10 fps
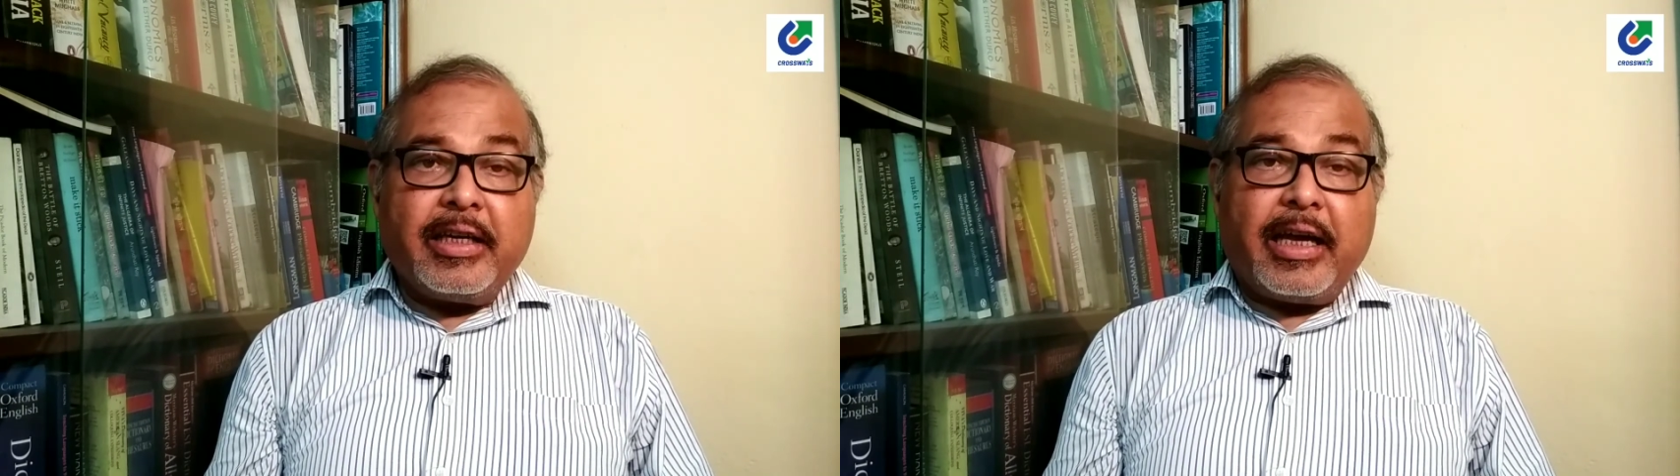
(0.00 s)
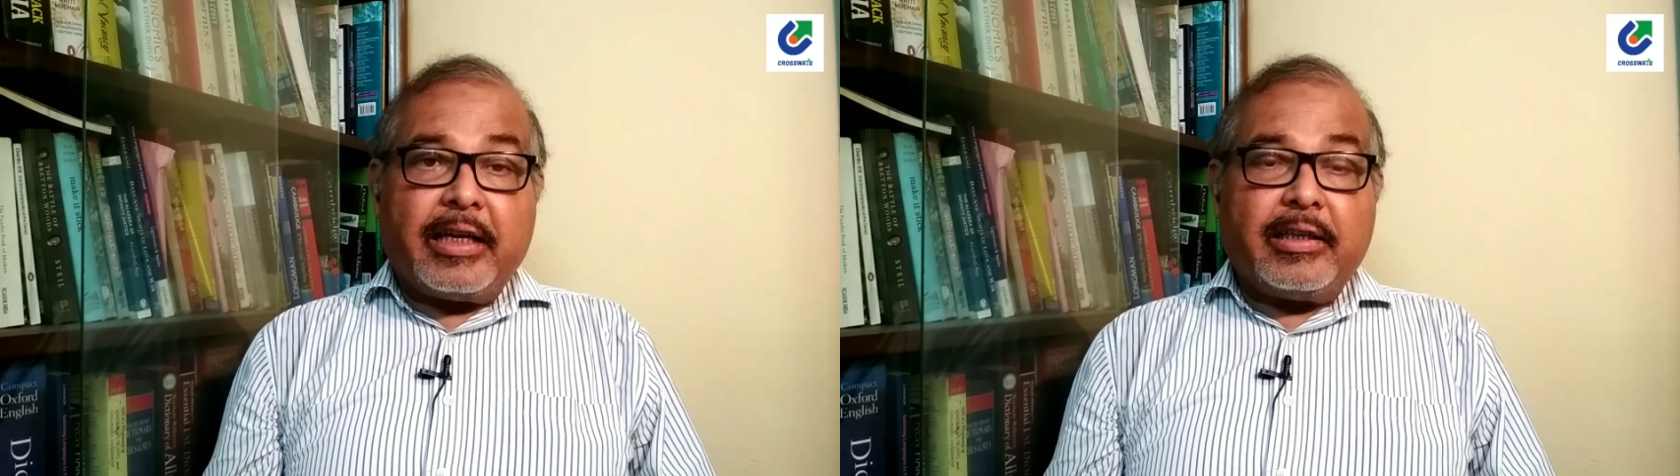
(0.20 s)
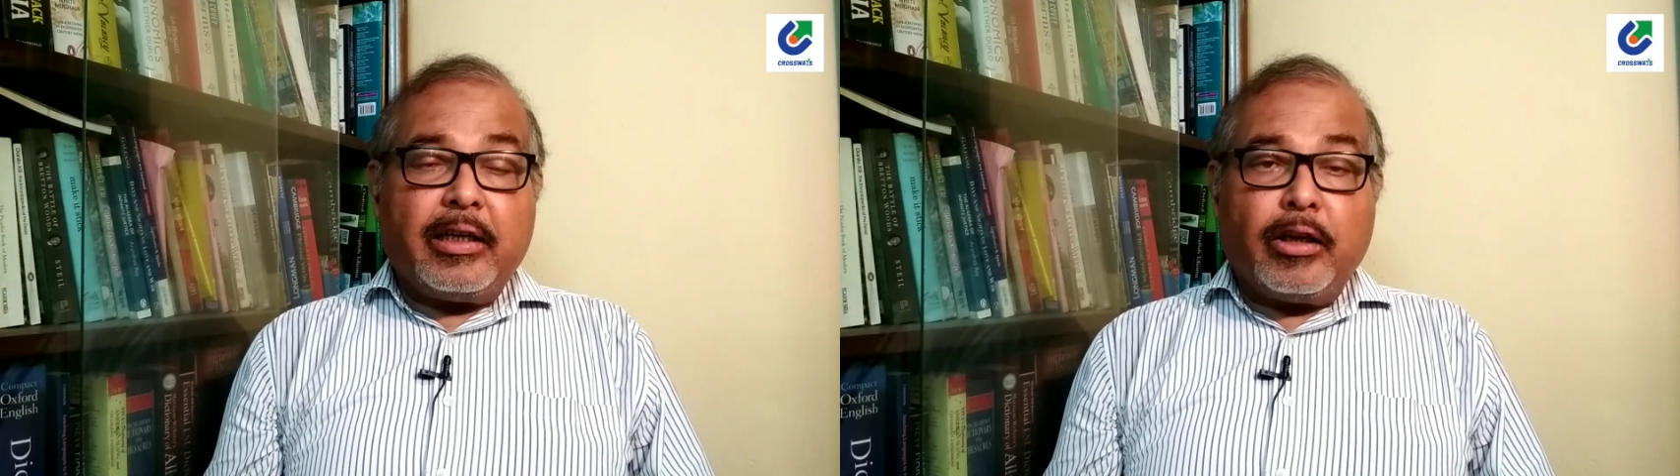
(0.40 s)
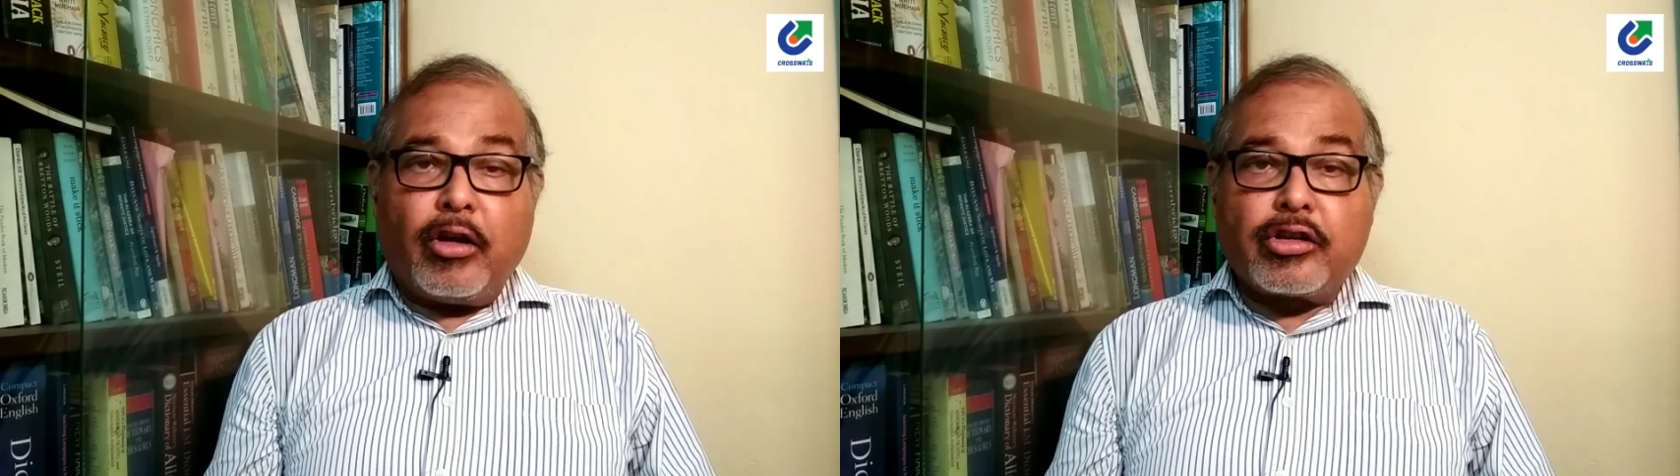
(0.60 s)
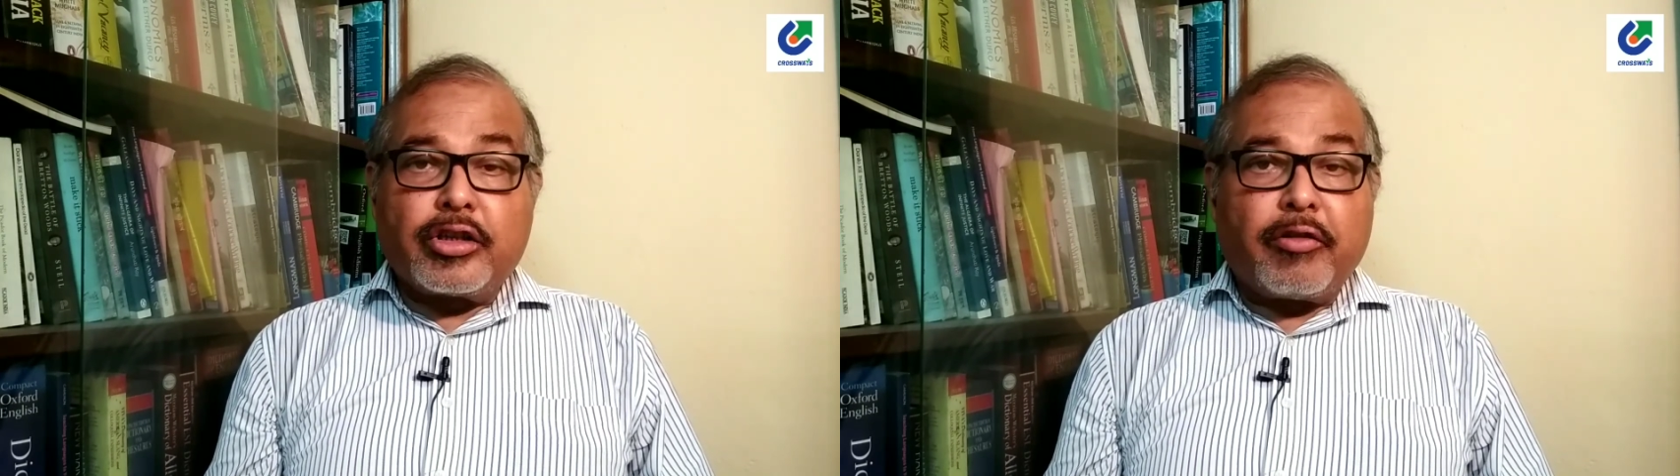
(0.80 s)
and
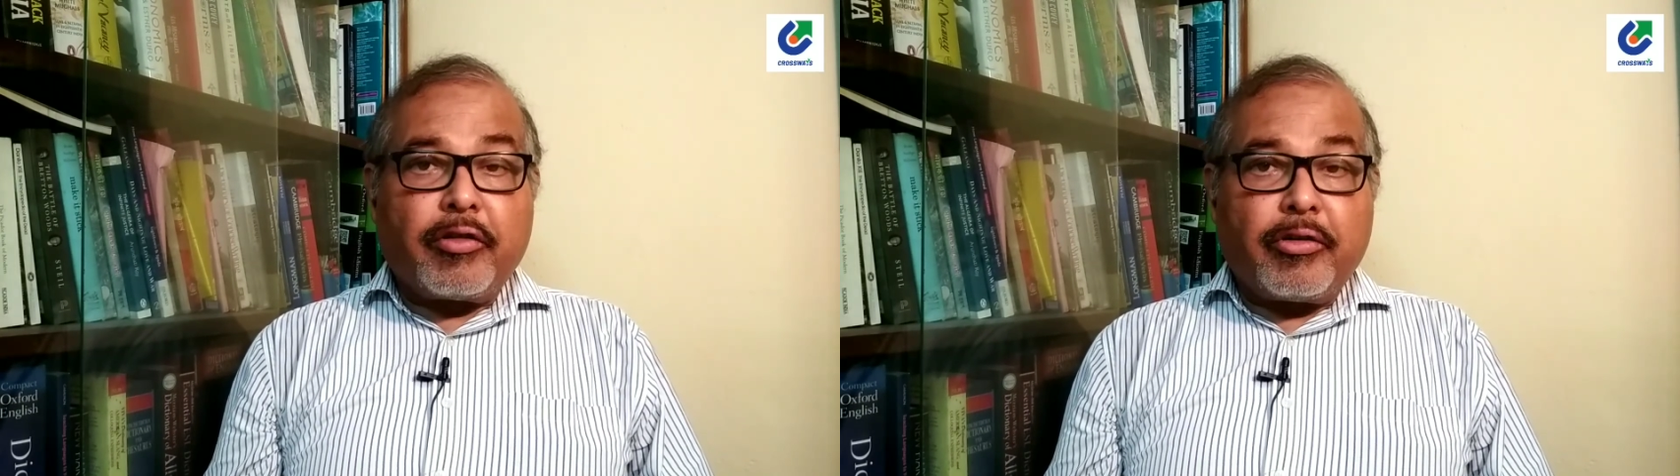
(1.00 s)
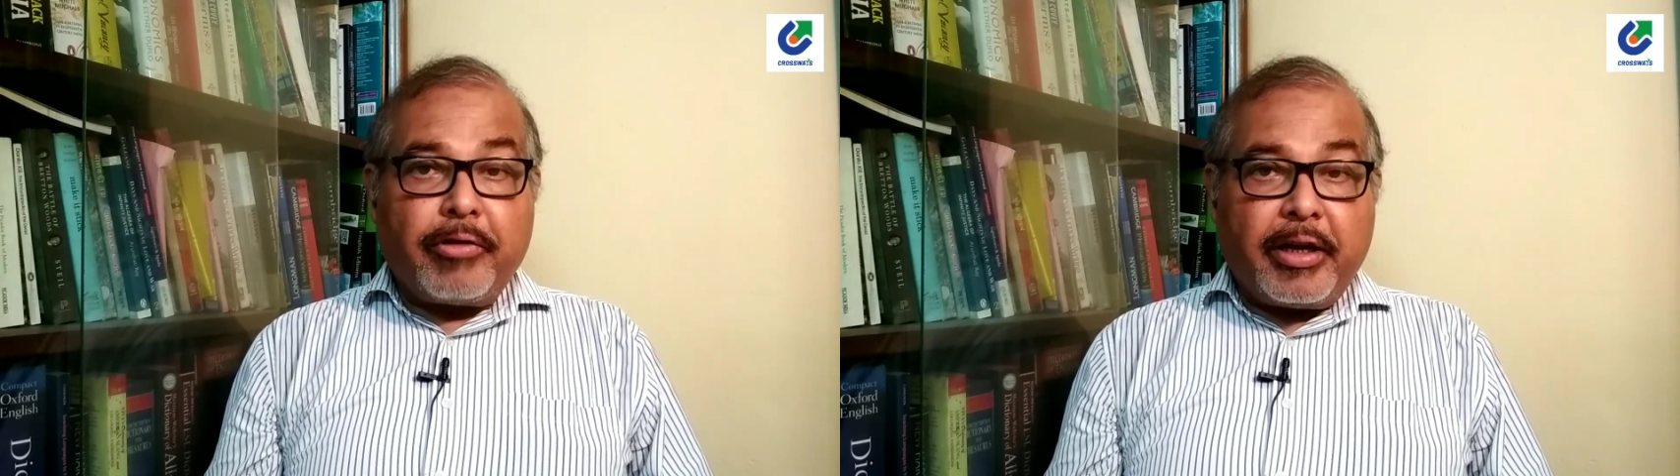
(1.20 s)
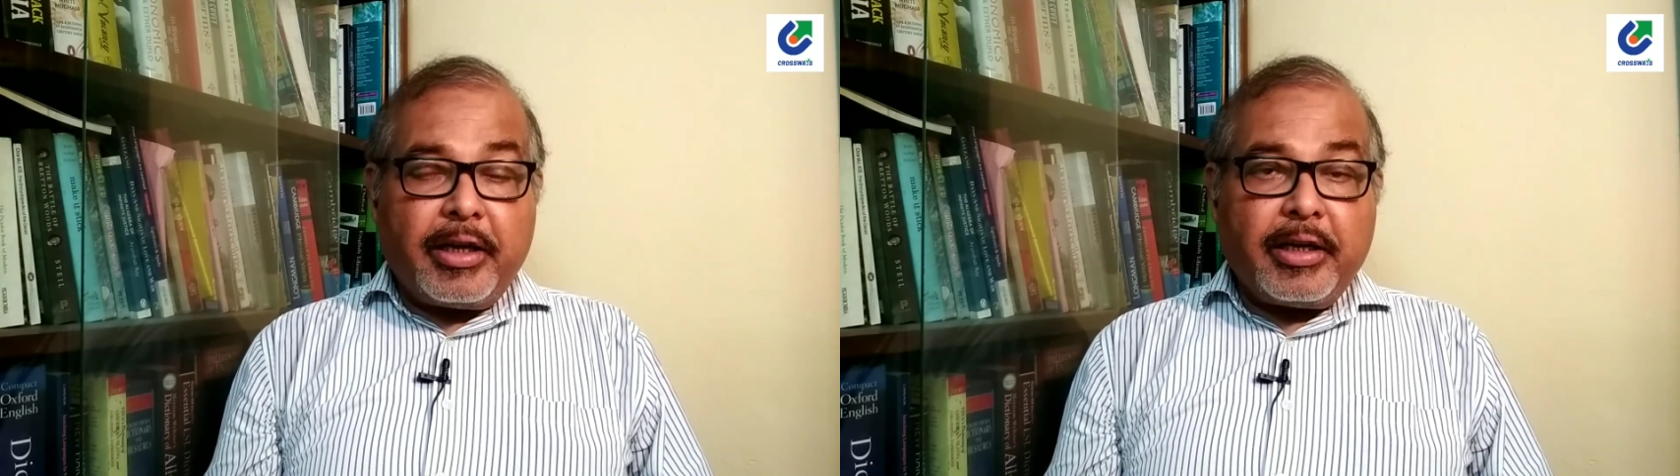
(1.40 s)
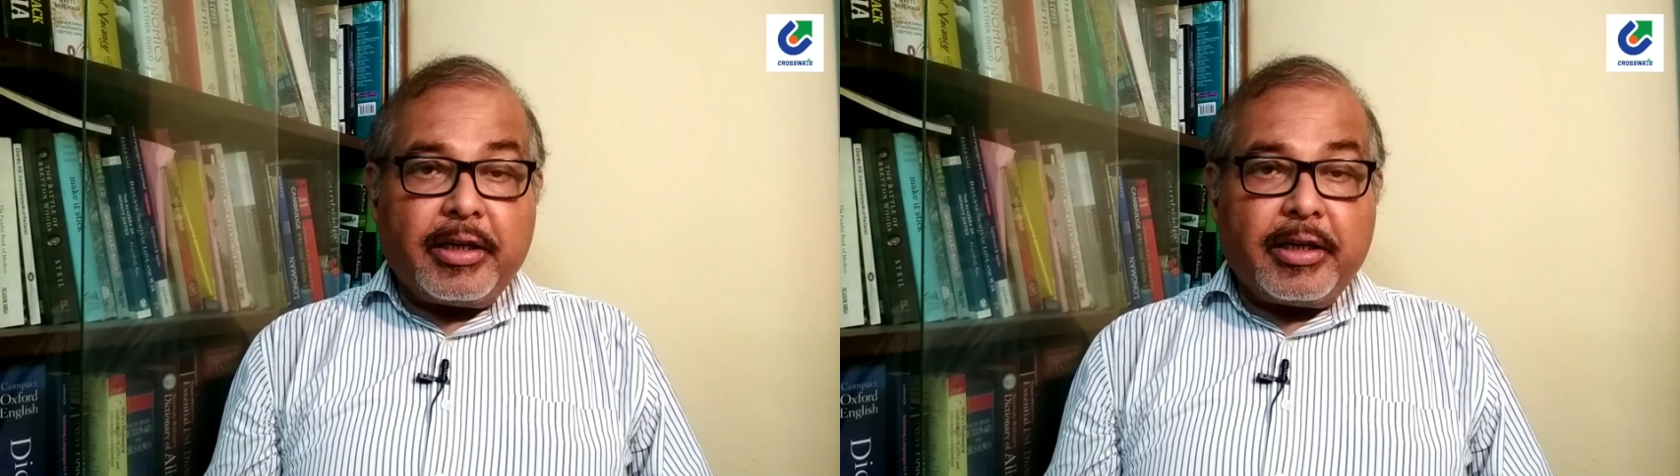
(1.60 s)
lost our way.